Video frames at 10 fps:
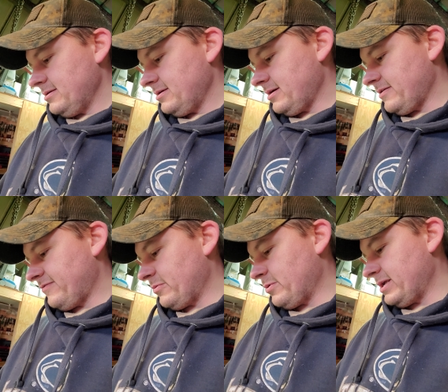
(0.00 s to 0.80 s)

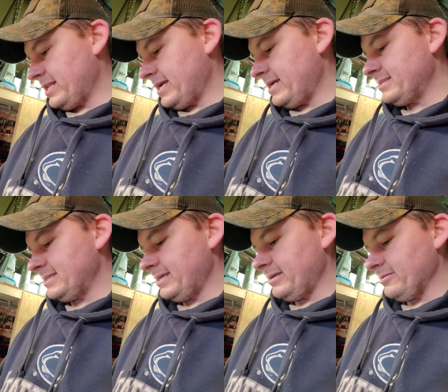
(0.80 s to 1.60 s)
For the
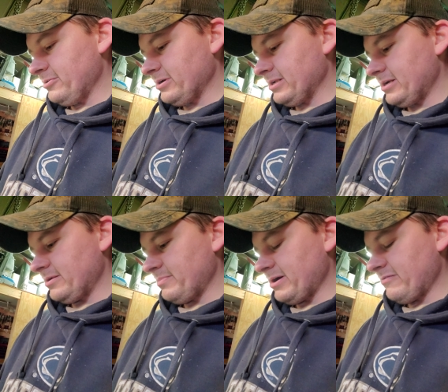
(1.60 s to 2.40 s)
188D, you're looking
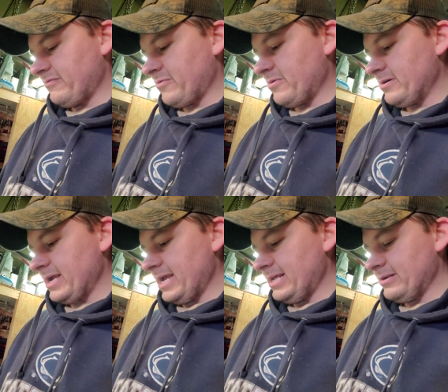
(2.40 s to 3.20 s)
at about $400
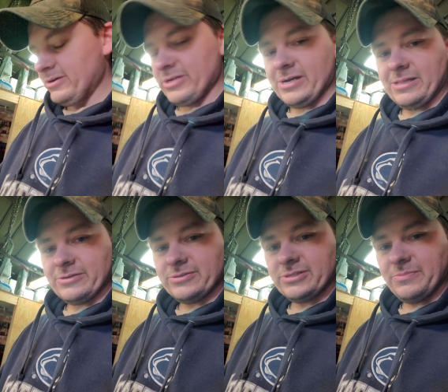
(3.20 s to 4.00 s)
to
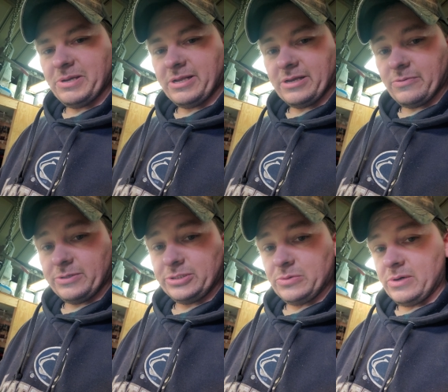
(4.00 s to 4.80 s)
$800, depending on
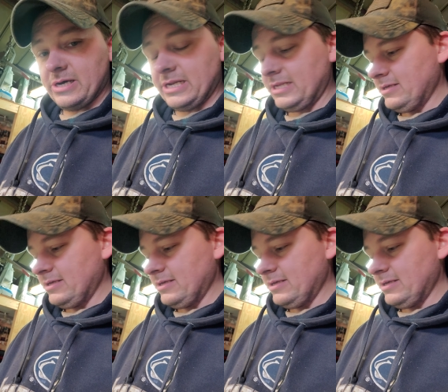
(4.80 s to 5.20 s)
what you want.